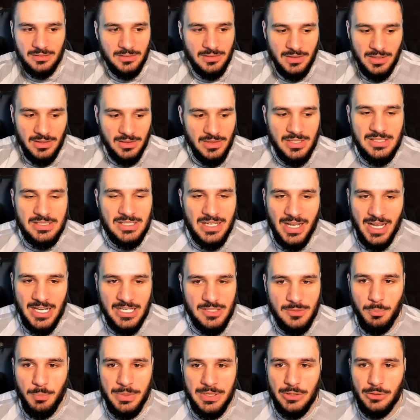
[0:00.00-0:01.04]
This
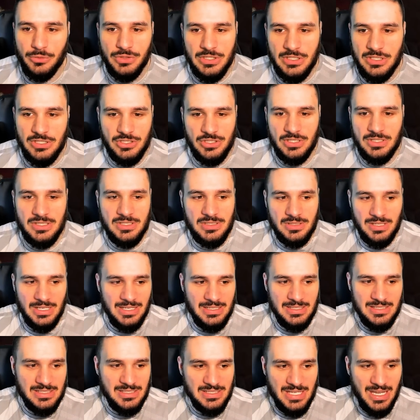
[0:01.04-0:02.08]
guy's build is just
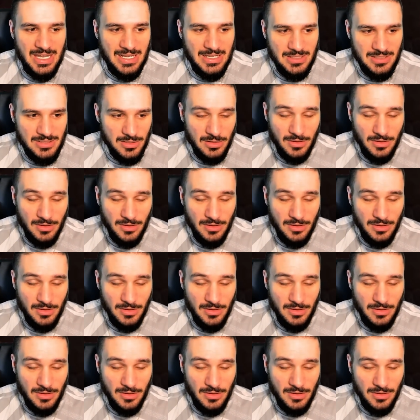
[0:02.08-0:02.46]
insane.